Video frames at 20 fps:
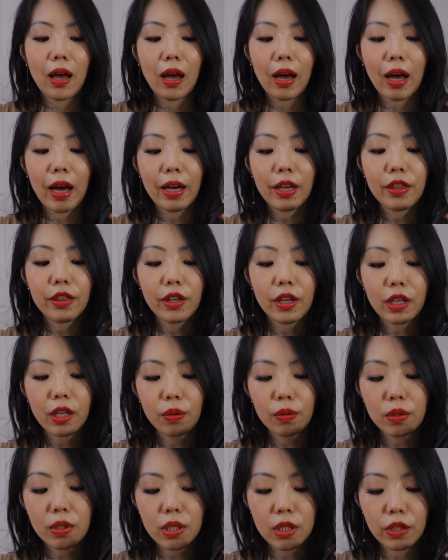I think it
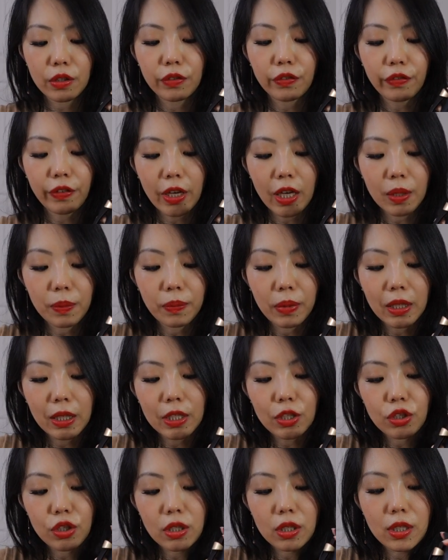will still fit, but
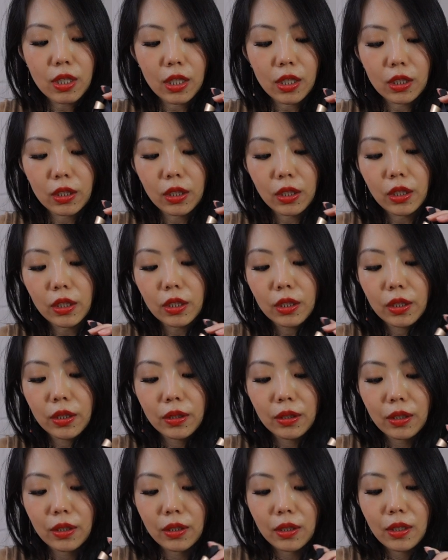let's just take a look.
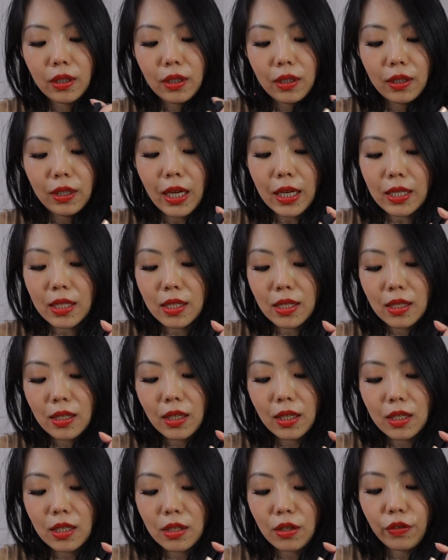Yes,
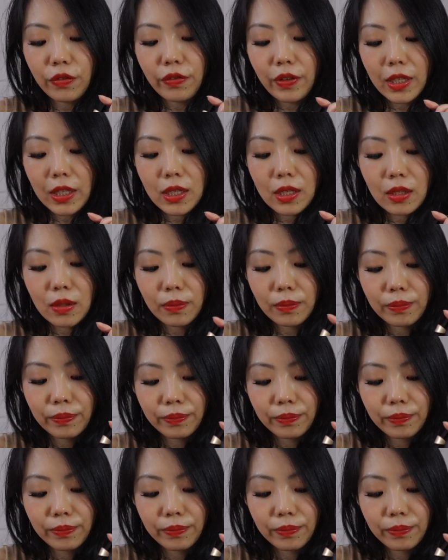it still fits.